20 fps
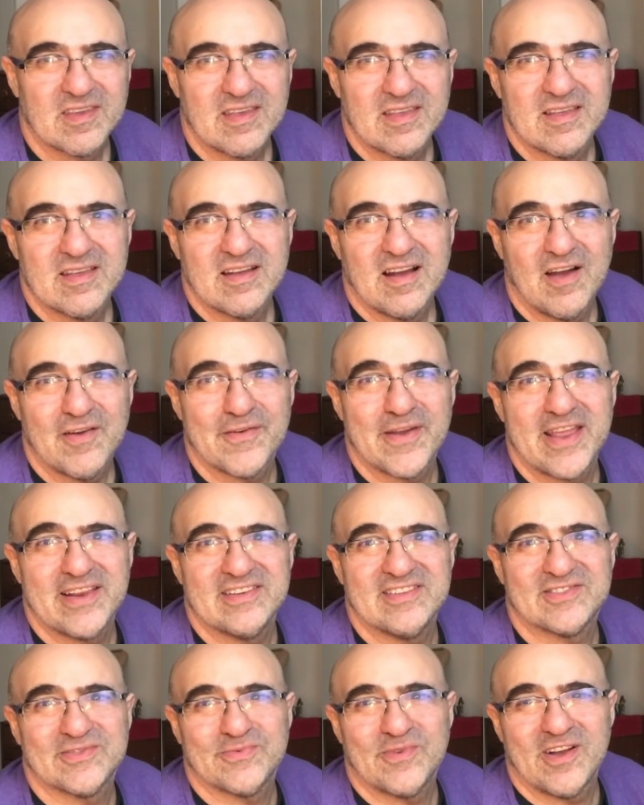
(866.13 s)
I rate
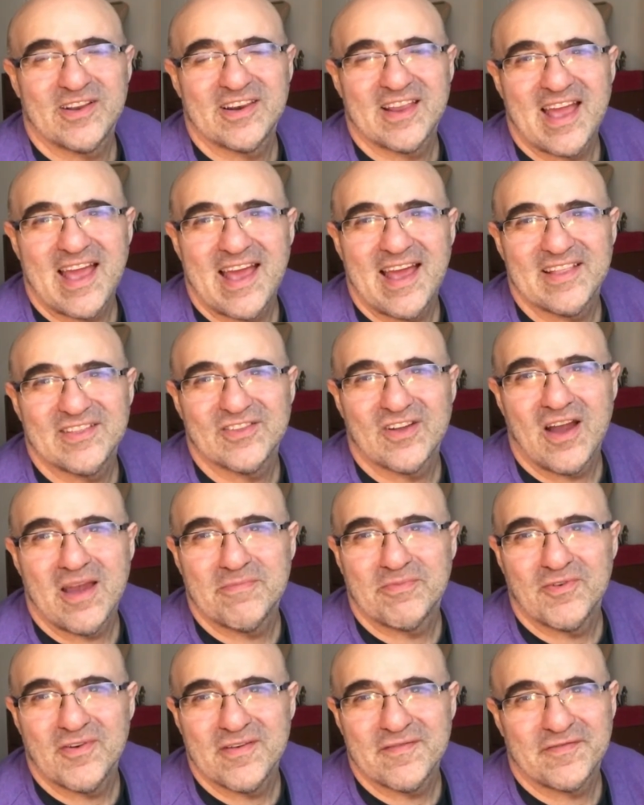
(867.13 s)
this one at
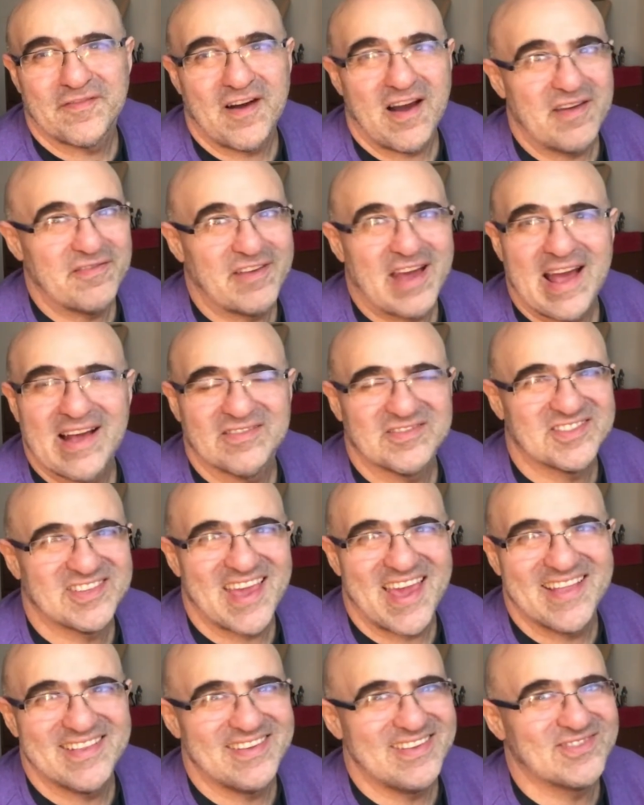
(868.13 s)
9.5 out of
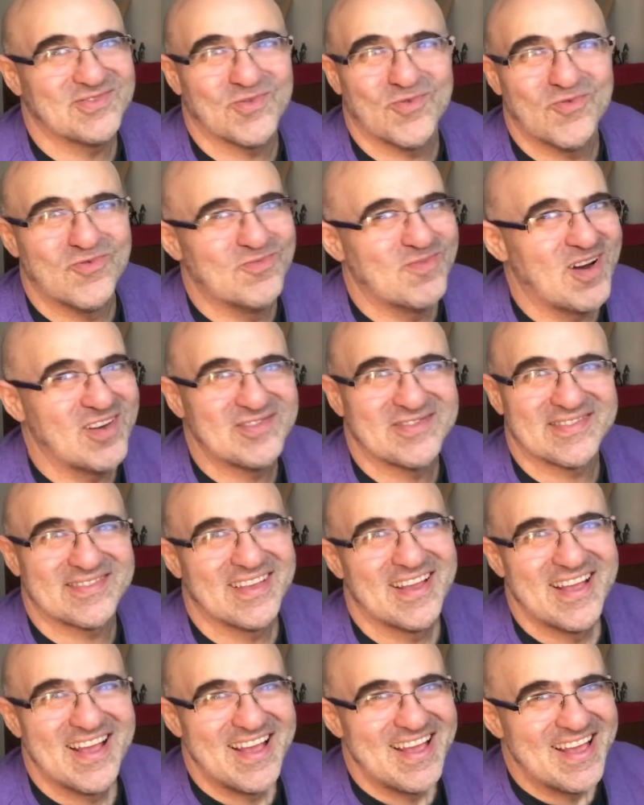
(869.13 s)
10. It's almost
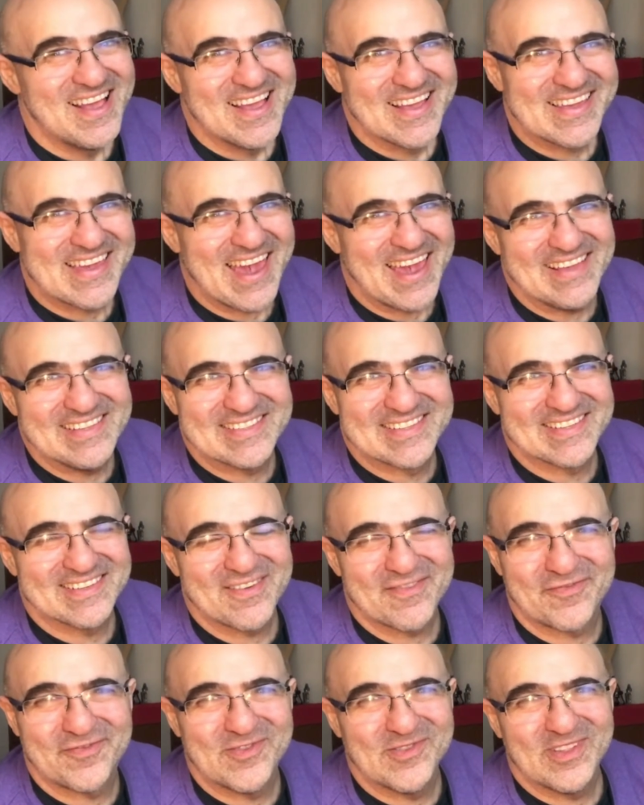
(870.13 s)
getting to
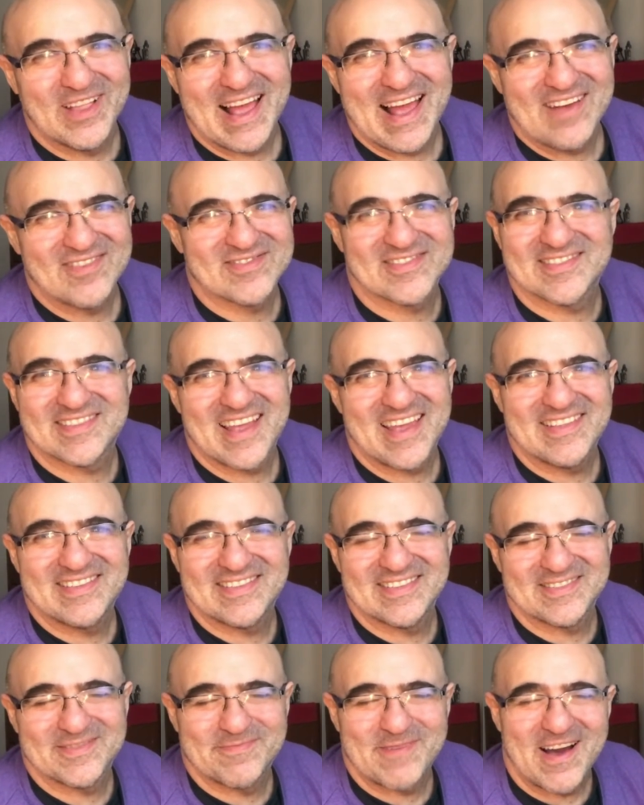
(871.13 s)
the full house
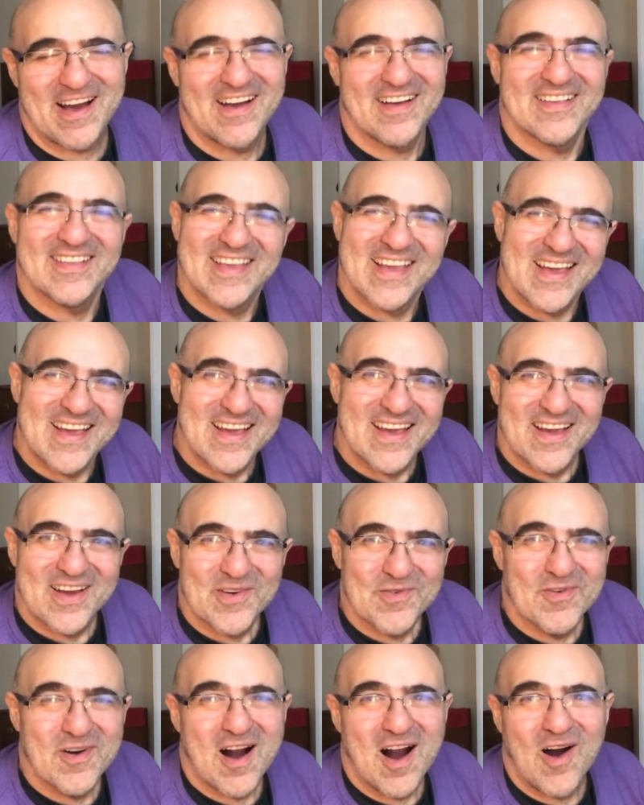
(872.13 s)
status, but
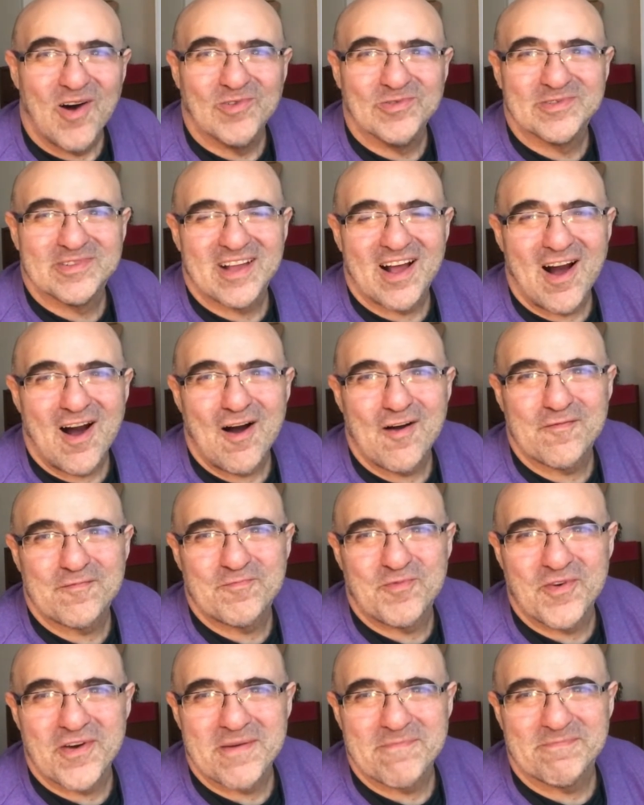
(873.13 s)
we'll hold the half
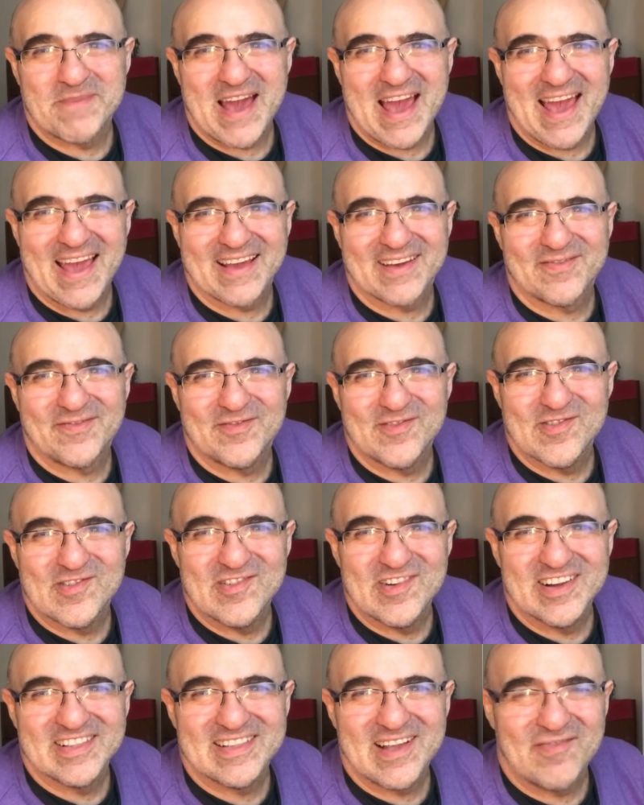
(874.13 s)
point back
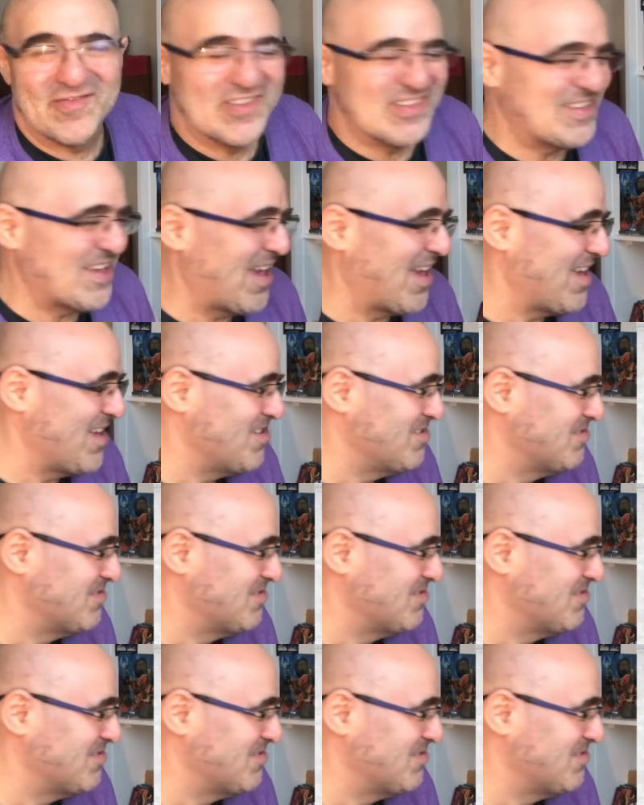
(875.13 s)
for another day.